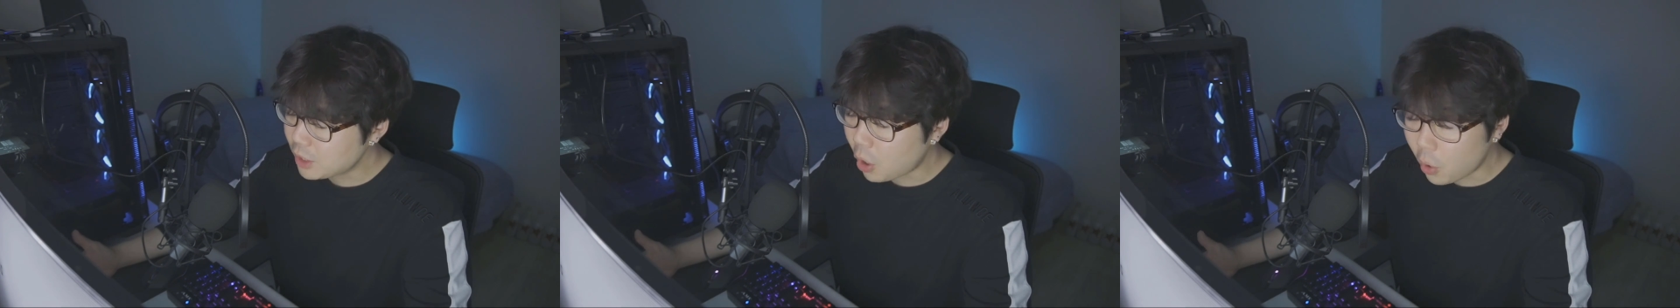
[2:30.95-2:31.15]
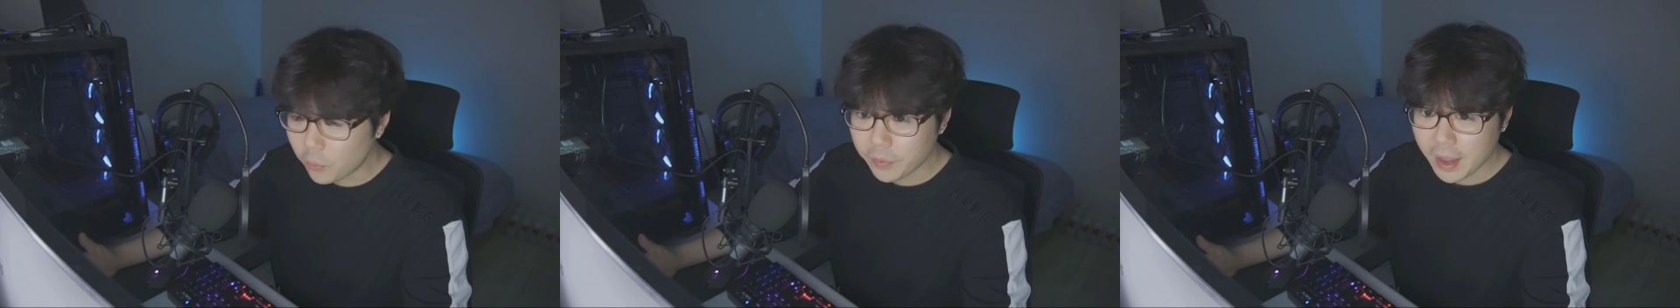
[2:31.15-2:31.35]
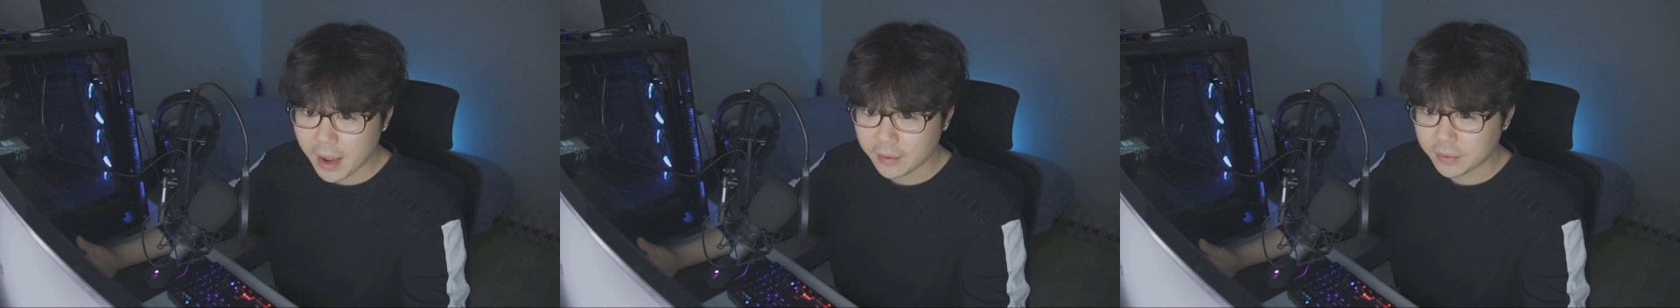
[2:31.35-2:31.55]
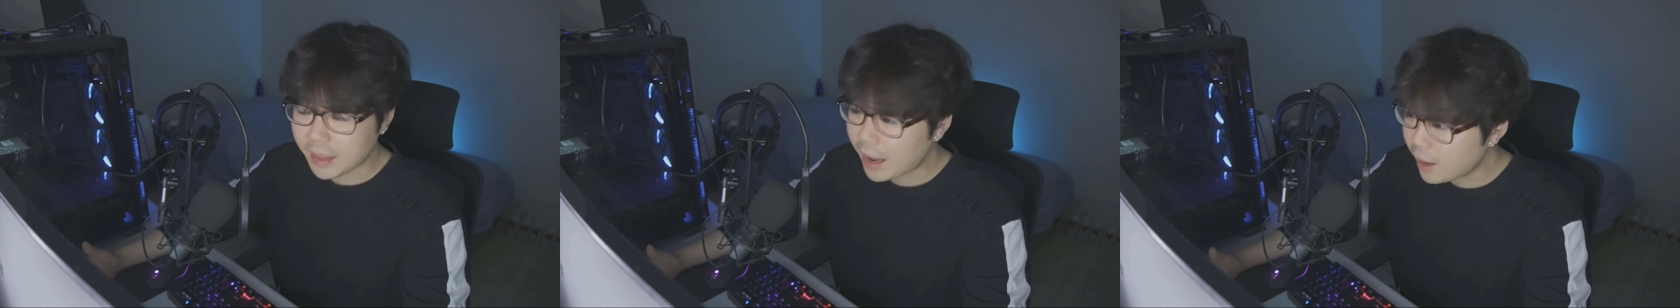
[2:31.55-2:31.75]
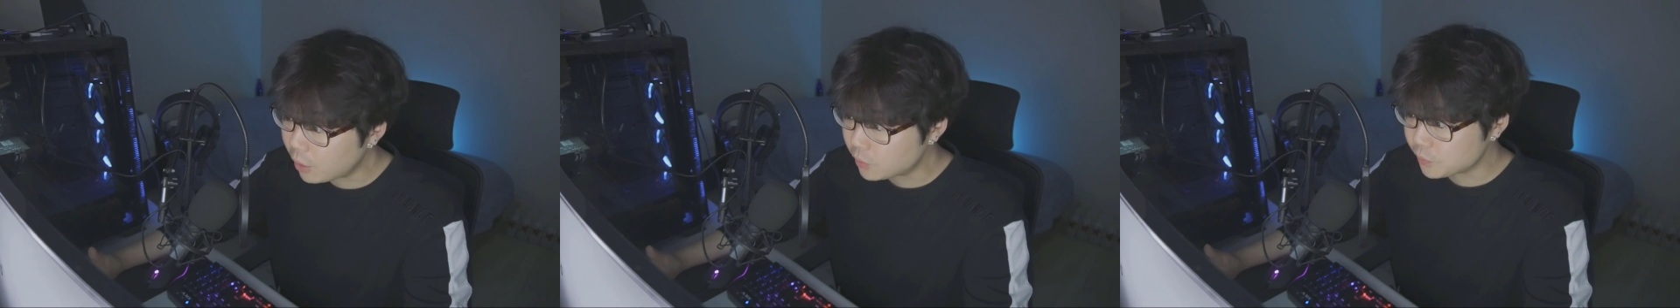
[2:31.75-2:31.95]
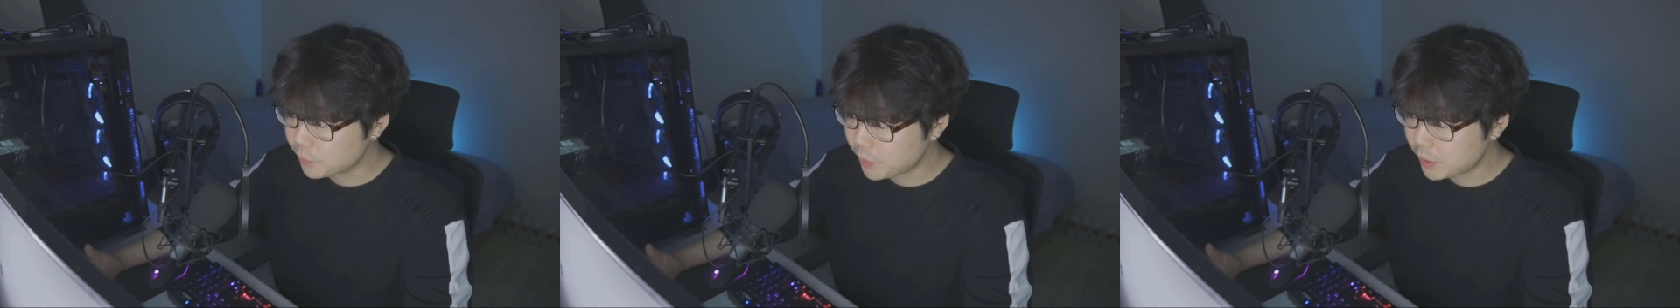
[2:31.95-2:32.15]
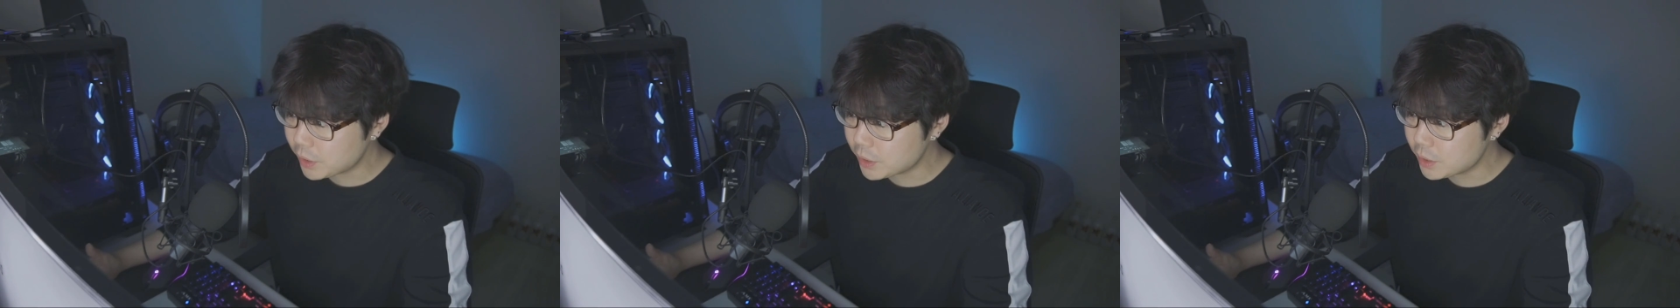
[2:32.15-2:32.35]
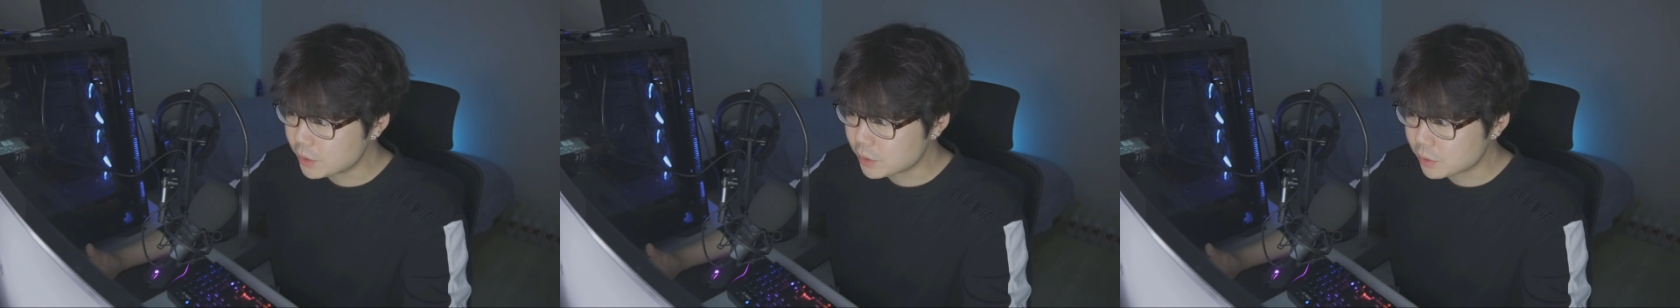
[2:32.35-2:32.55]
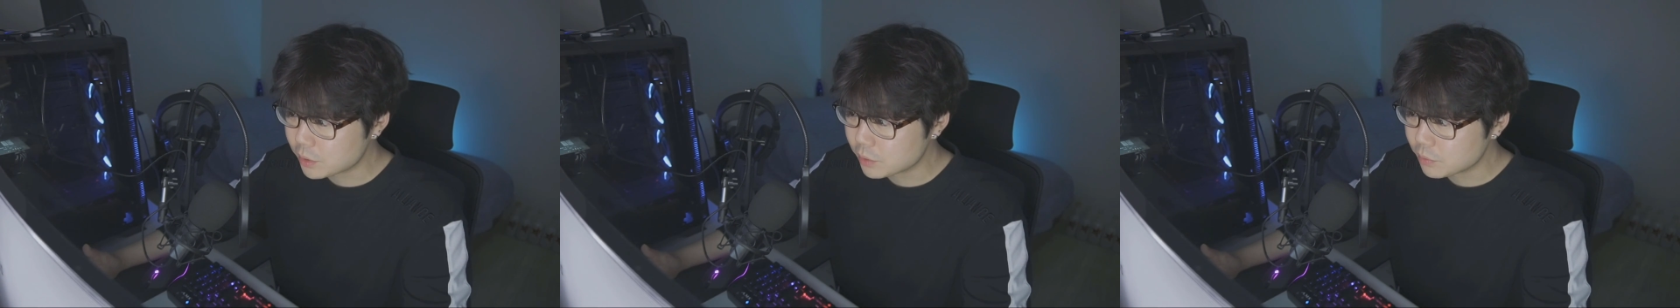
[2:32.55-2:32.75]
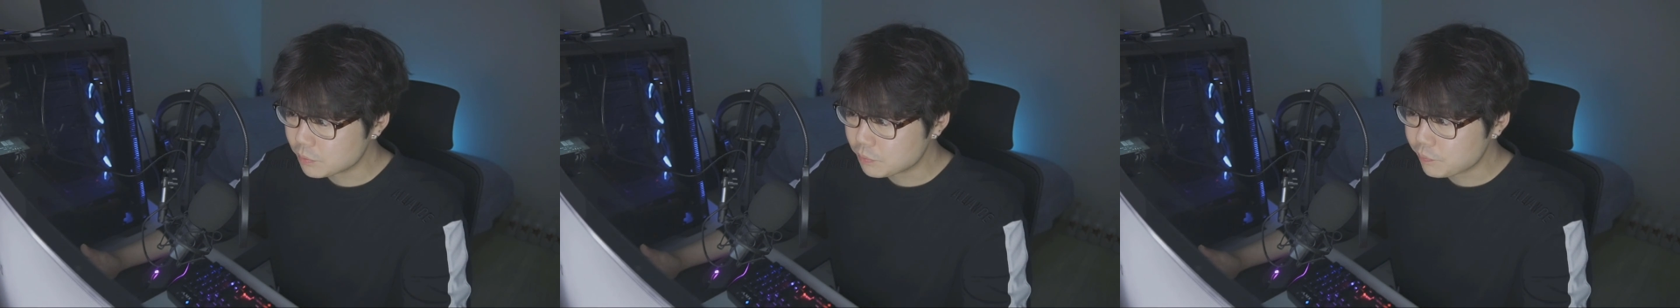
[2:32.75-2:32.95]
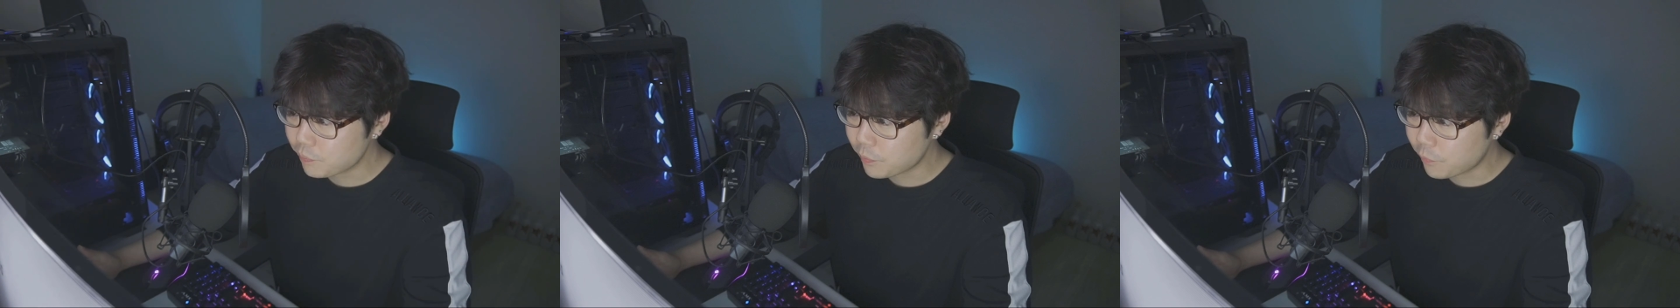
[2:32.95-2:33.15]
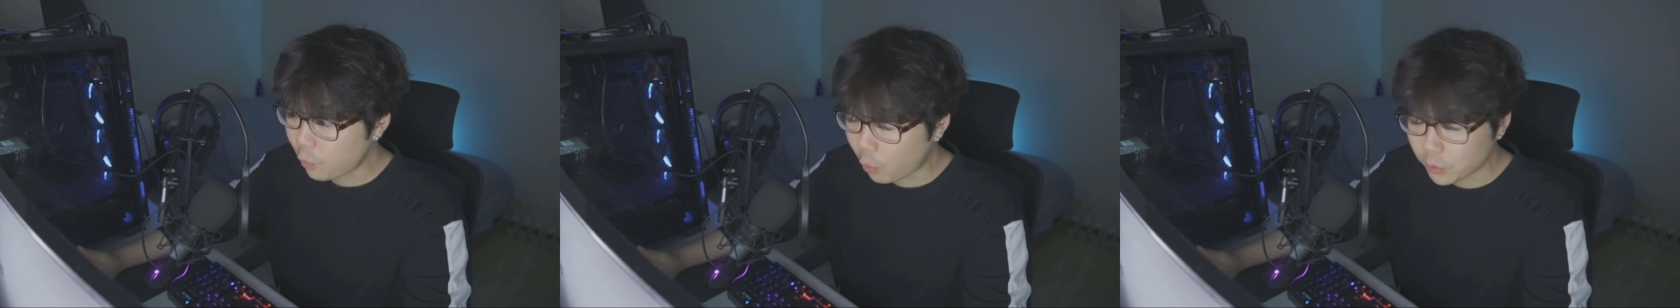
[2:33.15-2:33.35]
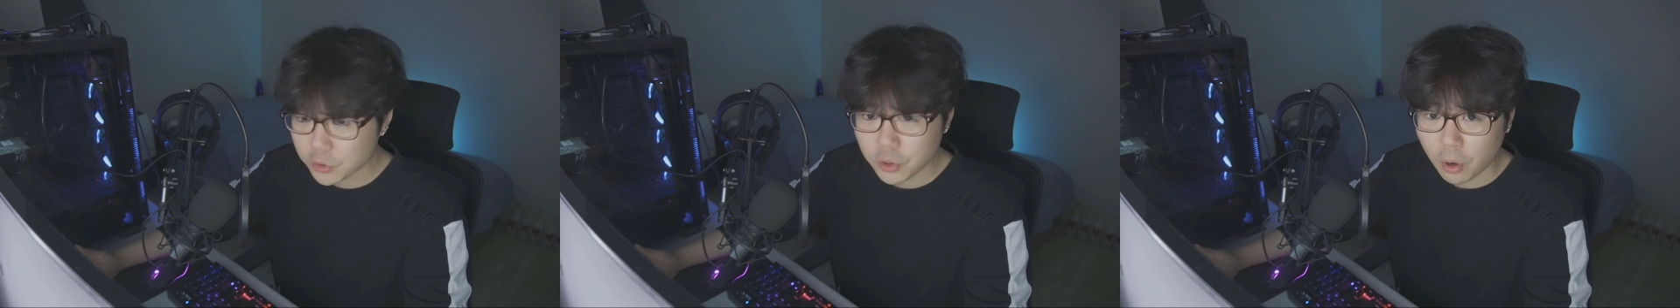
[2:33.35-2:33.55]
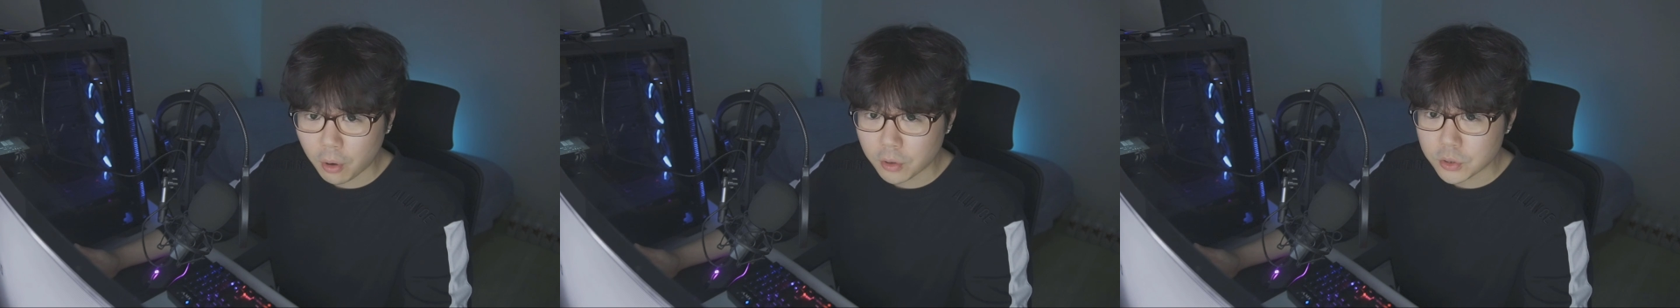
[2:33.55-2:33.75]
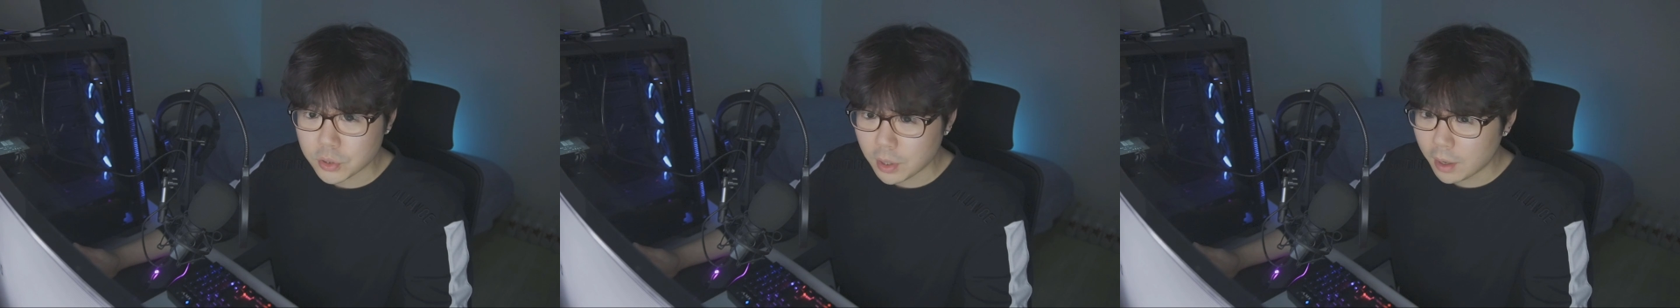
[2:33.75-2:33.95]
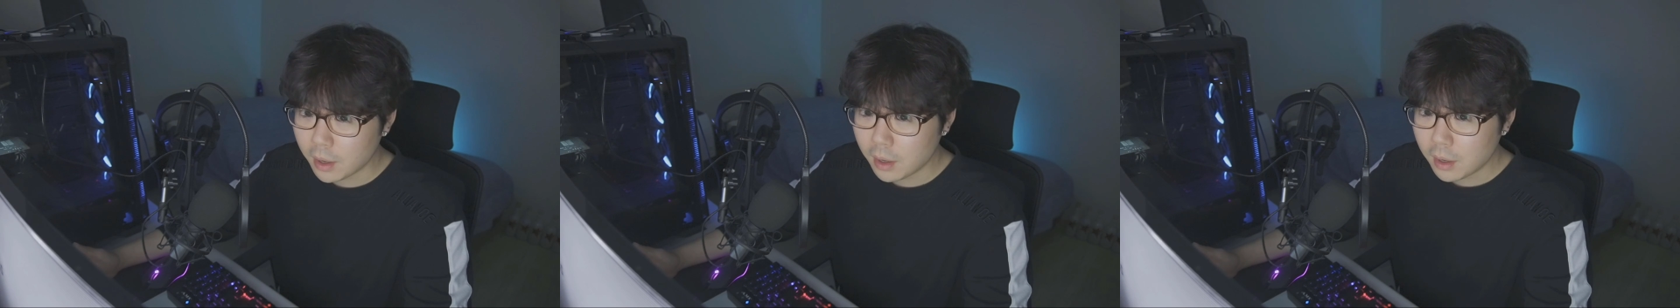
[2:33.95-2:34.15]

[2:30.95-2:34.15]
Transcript: tone that down because 4 stars,